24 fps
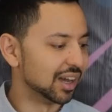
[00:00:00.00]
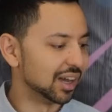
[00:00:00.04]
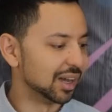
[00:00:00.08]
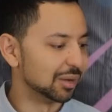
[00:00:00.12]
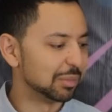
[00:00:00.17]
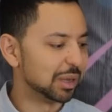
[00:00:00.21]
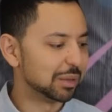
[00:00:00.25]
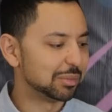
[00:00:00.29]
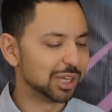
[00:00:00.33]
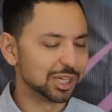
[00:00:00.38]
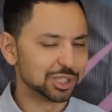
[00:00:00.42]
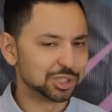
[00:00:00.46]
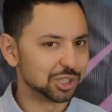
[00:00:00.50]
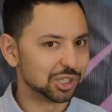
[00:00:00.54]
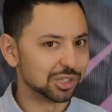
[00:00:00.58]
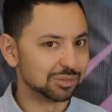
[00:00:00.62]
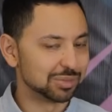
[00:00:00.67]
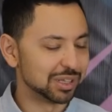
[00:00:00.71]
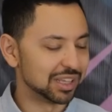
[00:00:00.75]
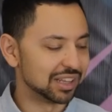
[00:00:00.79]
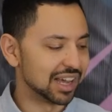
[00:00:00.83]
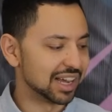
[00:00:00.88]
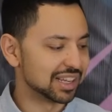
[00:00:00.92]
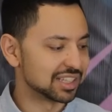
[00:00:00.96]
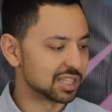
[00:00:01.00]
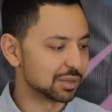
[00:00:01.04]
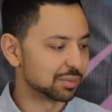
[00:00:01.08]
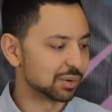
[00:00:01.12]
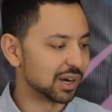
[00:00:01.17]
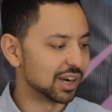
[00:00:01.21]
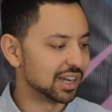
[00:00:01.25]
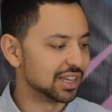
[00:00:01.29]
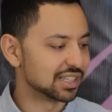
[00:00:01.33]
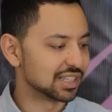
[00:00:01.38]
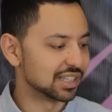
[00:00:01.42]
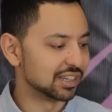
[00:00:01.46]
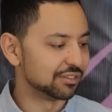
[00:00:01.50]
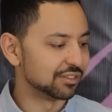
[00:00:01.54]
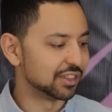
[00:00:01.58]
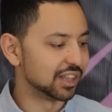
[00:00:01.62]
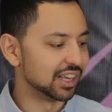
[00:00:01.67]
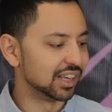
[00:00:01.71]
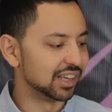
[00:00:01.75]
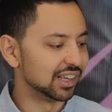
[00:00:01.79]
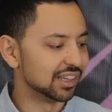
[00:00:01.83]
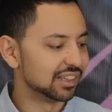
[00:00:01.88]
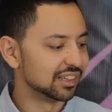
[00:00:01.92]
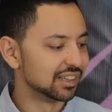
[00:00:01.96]
Maybe I shouldn't be that surprised if
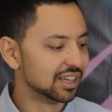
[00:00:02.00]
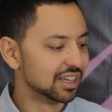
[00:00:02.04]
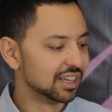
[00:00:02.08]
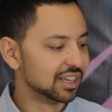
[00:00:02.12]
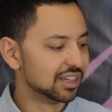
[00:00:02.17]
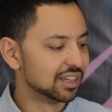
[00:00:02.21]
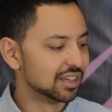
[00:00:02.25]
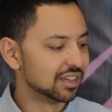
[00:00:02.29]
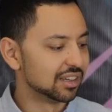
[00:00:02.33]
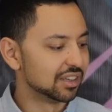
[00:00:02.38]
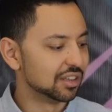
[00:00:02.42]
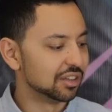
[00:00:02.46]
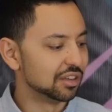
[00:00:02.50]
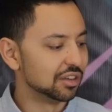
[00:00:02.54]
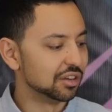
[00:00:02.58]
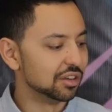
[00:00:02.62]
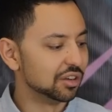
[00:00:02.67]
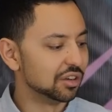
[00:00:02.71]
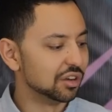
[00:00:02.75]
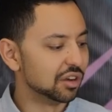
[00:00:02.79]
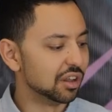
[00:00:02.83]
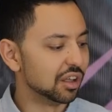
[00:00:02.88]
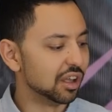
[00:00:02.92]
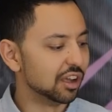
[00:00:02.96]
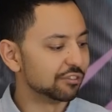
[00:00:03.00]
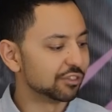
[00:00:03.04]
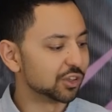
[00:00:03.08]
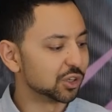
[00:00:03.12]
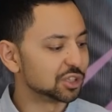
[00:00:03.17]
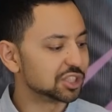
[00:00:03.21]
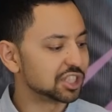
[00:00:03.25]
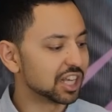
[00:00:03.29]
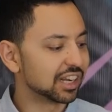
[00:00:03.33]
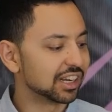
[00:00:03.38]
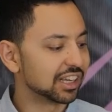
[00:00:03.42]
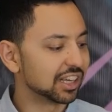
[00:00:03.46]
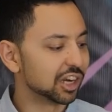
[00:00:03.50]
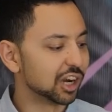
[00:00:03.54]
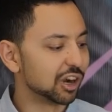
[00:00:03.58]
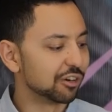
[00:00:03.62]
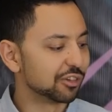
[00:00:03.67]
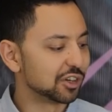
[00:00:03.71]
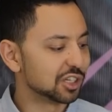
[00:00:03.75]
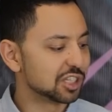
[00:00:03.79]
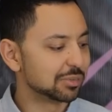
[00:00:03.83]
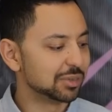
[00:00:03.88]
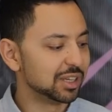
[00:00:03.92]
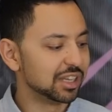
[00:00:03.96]
they're sending it
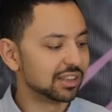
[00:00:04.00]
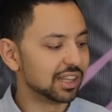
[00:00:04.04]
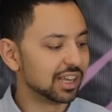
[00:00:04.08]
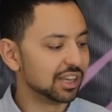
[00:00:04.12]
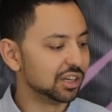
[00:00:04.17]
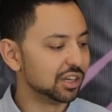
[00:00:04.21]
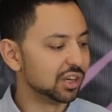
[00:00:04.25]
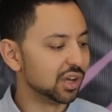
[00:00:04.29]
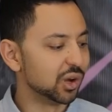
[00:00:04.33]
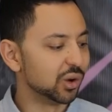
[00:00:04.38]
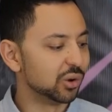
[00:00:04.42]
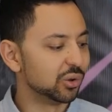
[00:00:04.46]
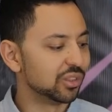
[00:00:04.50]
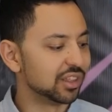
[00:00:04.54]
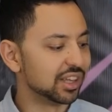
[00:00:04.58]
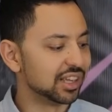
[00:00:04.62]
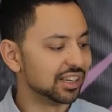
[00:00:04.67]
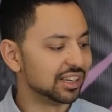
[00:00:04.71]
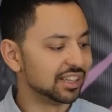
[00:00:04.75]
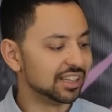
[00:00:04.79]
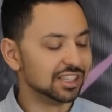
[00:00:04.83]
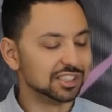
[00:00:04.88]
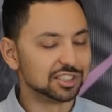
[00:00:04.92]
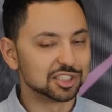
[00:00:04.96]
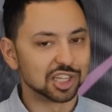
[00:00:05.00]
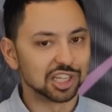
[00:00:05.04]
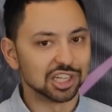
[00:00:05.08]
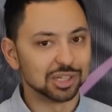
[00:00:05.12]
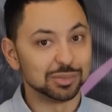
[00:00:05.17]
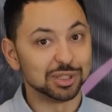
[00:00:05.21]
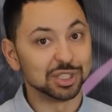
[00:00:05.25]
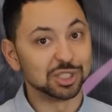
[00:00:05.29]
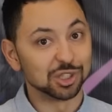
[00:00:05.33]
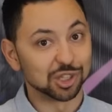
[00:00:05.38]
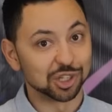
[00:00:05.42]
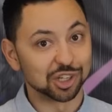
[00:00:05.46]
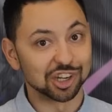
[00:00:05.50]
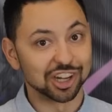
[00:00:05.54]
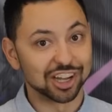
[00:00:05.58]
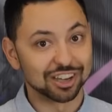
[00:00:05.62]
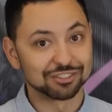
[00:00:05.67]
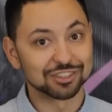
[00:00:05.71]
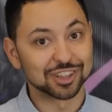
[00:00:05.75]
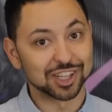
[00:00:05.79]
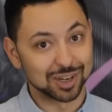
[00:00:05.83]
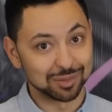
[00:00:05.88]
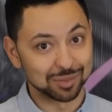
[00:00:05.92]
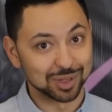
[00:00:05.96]
over to me, they know that it's going to be good
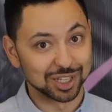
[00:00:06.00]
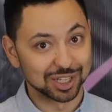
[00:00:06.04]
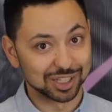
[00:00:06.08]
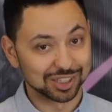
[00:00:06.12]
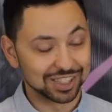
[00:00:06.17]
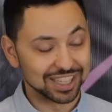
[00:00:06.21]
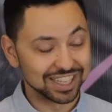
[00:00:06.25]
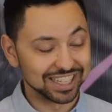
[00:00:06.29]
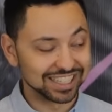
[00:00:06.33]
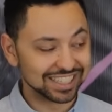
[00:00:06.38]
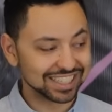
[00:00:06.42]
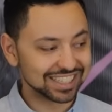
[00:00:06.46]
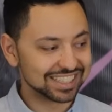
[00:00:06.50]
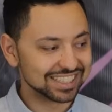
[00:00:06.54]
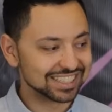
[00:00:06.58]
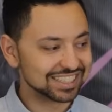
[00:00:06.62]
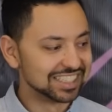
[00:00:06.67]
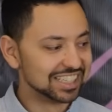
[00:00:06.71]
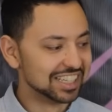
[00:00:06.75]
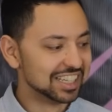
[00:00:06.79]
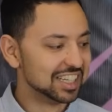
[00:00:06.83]
enough that I'm going to like it.